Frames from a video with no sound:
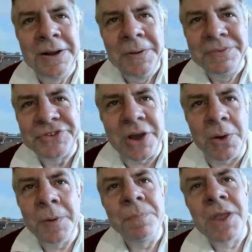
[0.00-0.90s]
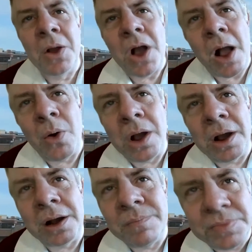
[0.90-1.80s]
Yes. so,
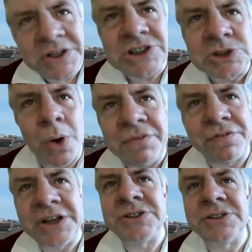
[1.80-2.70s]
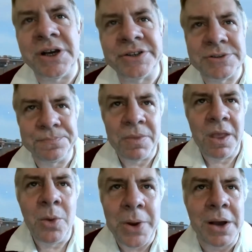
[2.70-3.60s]
This is what inflation does.
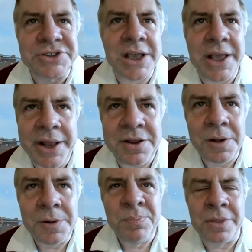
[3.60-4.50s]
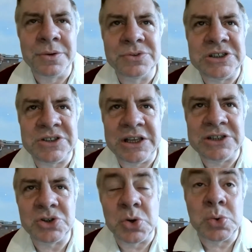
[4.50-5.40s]
When I was a kid, there was these
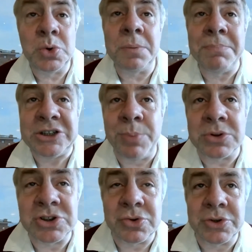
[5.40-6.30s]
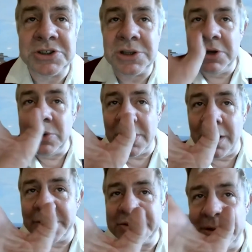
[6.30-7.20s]
things called matchbox toys. They were little
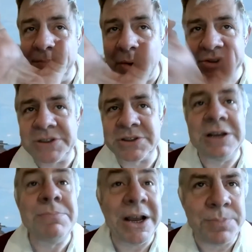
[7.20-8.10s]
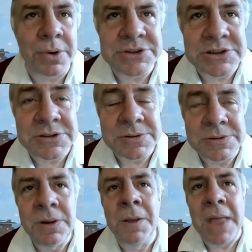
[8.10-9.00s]
cars in boxes, in matchboxes,
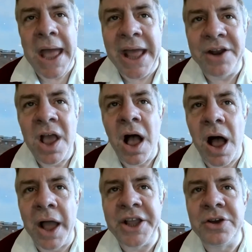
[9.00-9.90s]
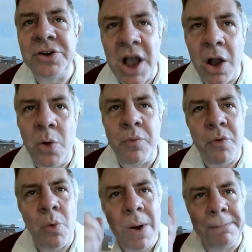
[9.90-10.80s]
and I could go
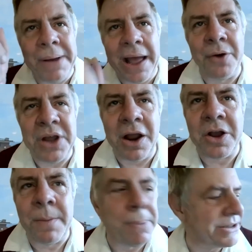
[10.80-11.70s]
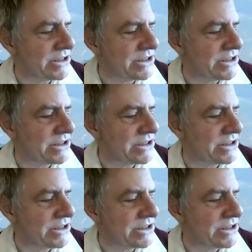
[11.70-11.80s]
for one pound and I could buy